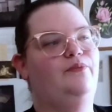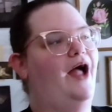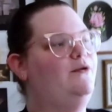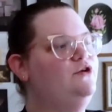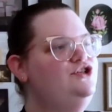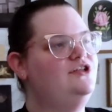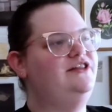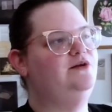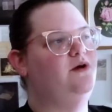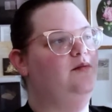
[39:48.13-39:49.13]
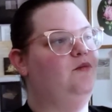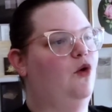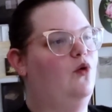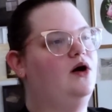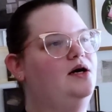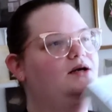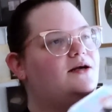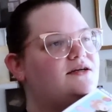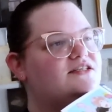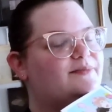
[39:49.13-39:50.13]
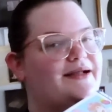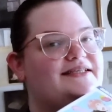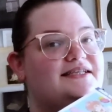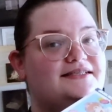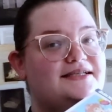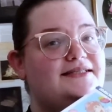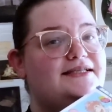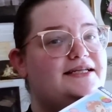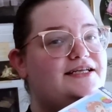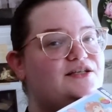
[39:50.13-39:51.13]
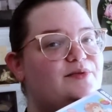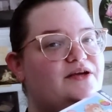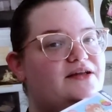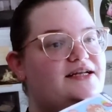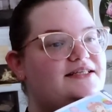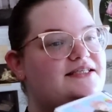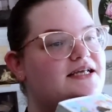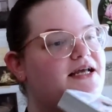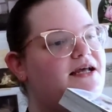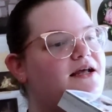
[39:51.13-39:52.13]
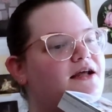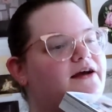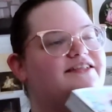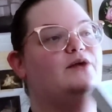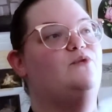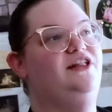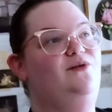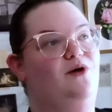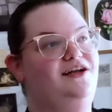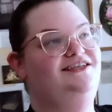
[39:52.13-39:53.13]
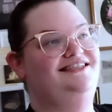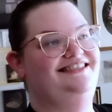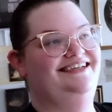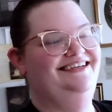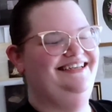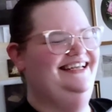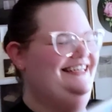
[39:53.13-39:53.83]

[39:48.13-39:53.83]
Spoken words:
I wish that there were more spicy scenes in it, to be honest, because I really wanted to see it.